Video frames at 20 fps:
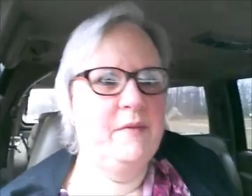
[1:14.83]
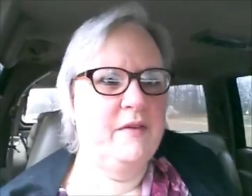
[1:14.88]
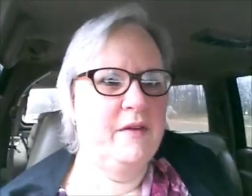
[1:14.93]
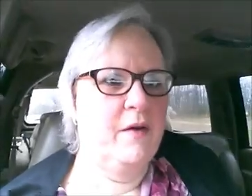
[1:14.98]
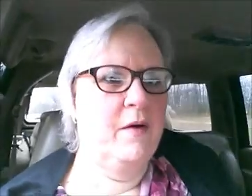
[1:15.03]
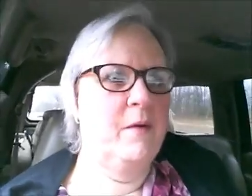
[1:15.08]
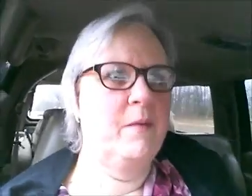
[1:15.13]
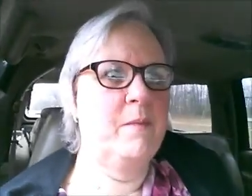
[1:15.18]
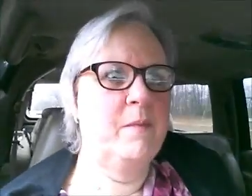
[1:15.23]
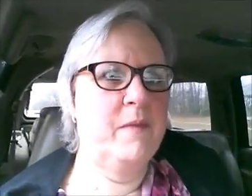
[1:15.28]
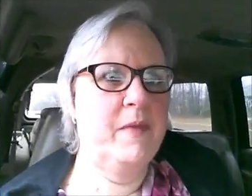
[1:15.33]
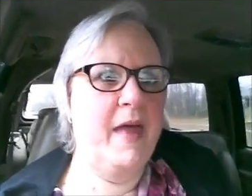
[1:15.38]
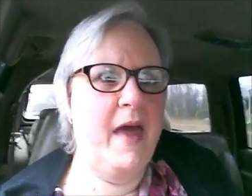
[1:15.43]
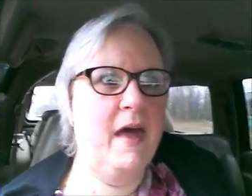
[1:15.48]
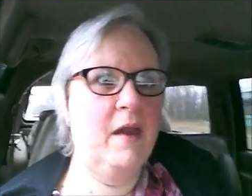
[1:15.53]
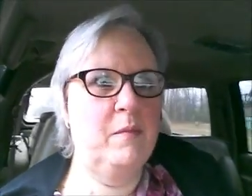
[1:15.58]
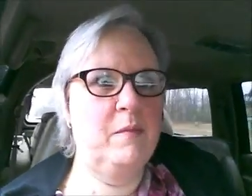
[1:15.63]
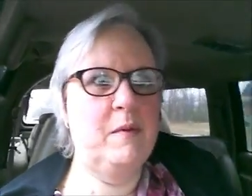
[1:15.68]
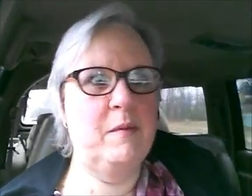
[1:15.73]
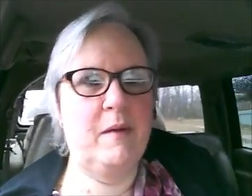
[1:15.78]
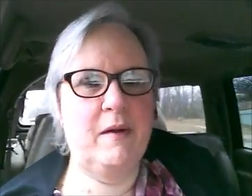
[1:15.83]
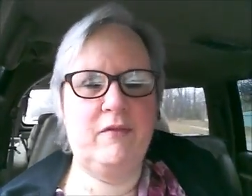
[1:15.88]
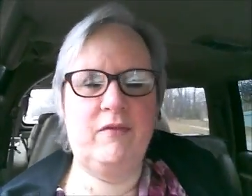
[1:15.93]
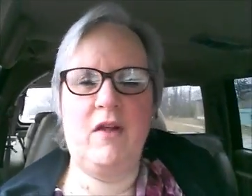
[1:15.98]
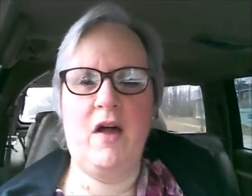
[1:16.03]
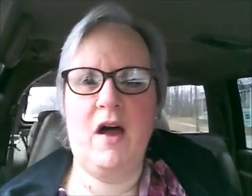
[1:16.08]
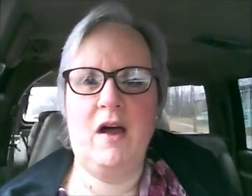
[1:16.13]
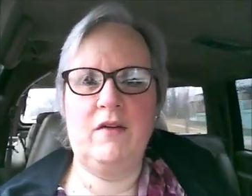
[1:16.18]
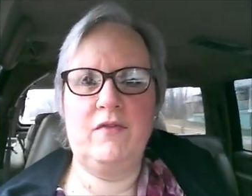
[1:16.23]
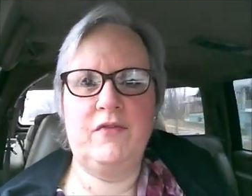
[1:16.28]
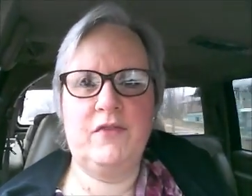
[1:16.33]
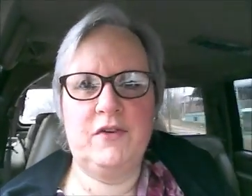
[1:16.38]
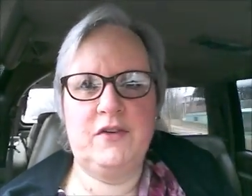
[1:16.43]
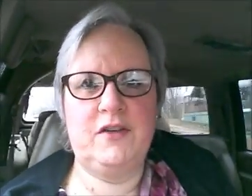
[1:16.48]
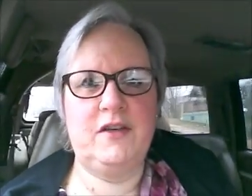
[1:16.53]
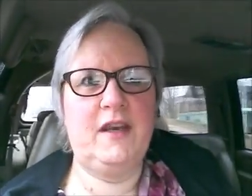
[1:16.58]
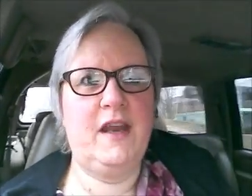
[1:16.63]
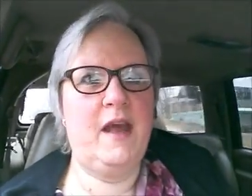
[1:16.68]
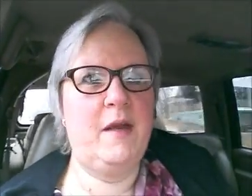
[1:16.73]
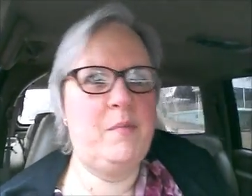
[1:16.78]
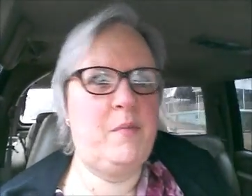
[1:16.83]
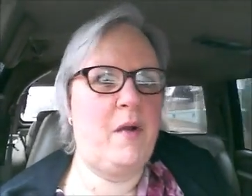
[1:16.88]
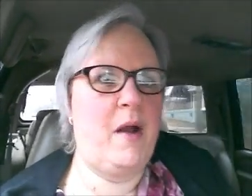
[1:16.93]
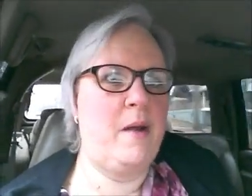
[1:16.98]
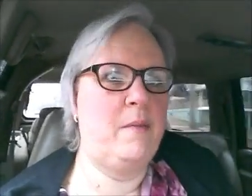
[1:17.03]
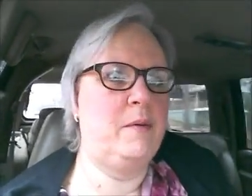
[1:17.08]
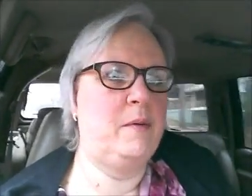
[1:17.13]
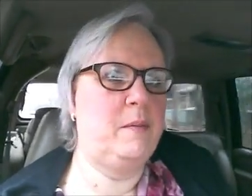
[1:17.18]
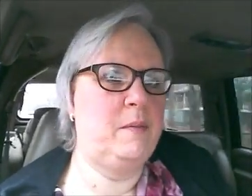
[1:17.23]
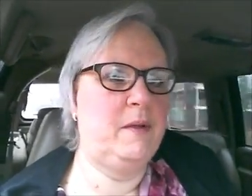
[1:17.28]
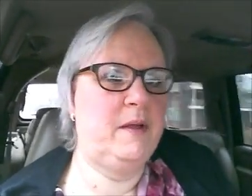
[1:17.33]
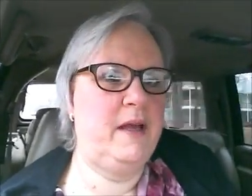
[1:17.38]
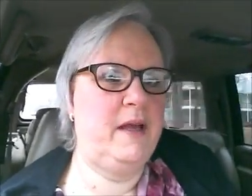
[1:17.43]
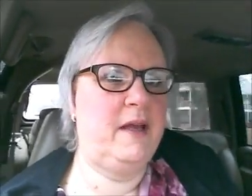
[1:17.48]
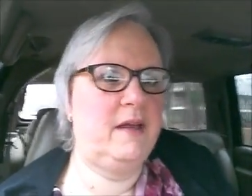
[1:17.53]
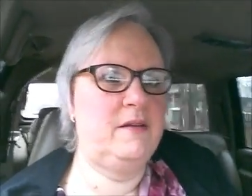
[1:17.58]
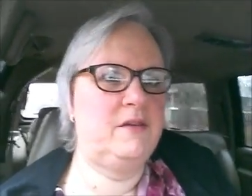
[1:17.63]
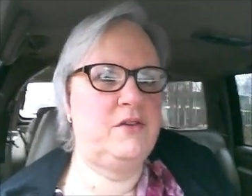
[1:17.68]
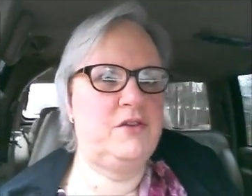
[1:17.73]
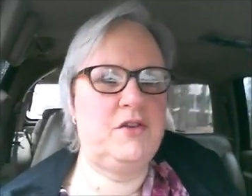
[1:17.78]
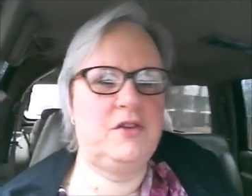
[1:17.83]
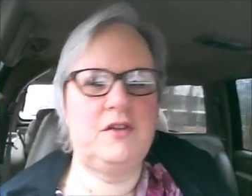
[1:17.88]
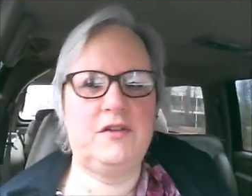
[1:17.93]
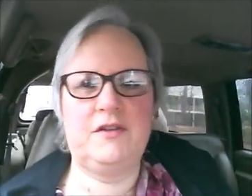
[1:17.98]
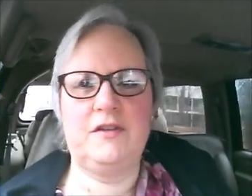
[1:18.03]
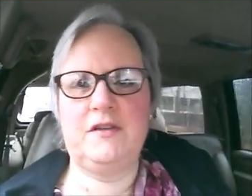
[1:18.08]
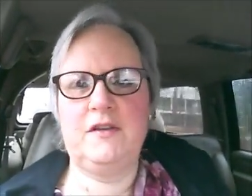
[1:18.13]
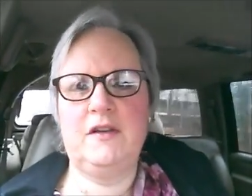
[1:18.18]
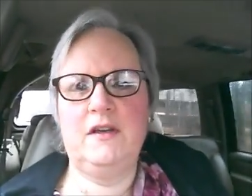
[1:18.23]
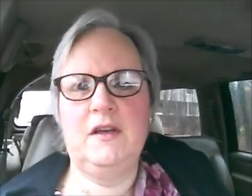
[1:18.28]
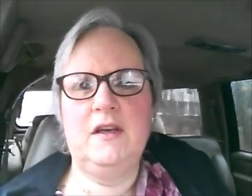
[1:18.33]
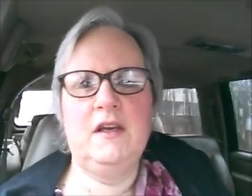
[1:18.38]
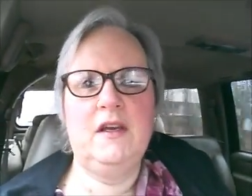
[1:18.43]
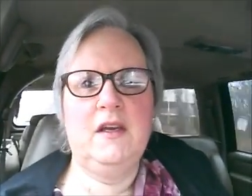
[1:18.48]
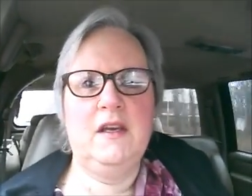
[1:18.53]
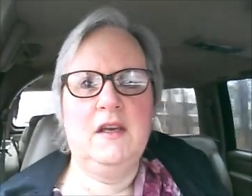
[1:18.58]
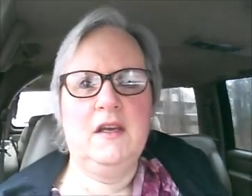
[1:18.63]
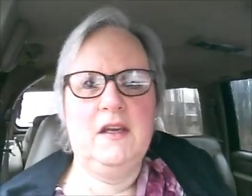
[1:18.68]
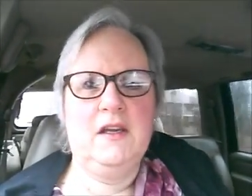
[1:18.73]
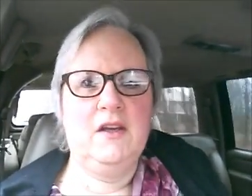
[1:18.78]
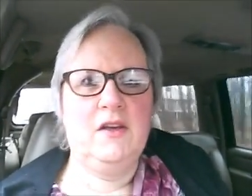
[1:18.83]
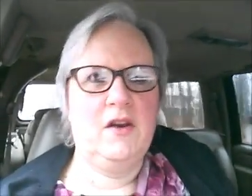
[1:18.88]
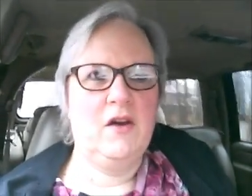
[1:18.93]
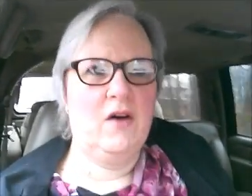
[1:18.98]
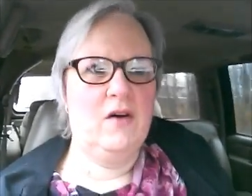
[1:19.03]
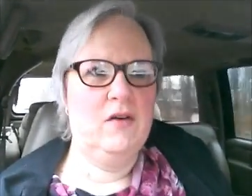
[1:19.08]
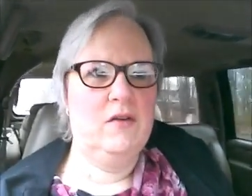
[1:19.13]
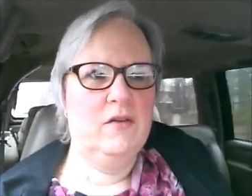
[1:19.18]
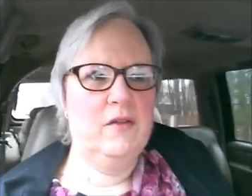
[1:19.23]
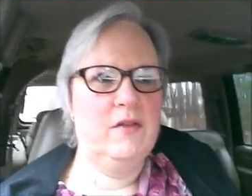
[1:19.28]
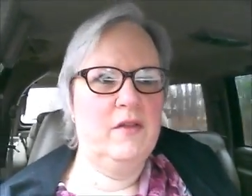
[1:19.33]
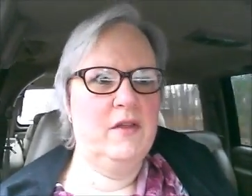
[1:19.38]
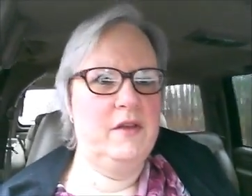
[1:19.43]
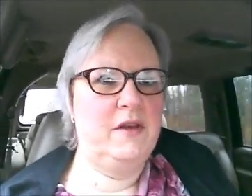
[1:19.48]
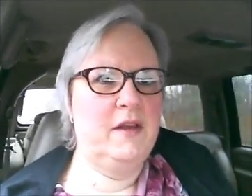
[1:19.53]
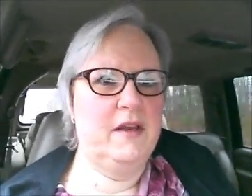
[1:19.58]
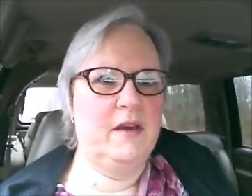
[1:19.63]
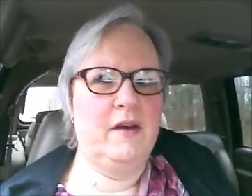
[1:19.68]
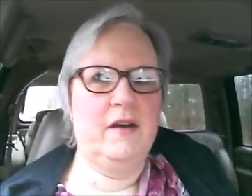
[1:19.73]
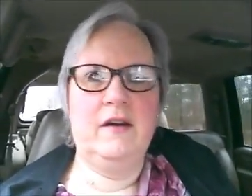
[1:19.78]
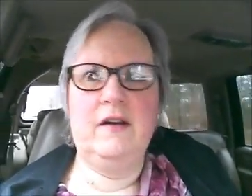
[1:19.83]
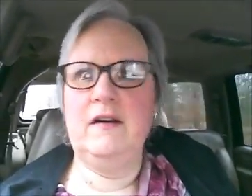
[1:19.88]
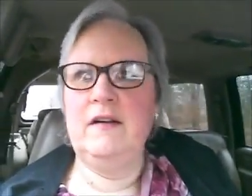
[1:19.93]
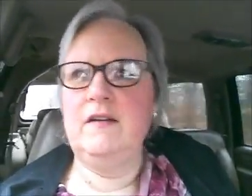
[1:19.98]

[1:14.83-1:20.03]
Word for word: So that'll be my vlog for today, probably, is just, you know, the dinner.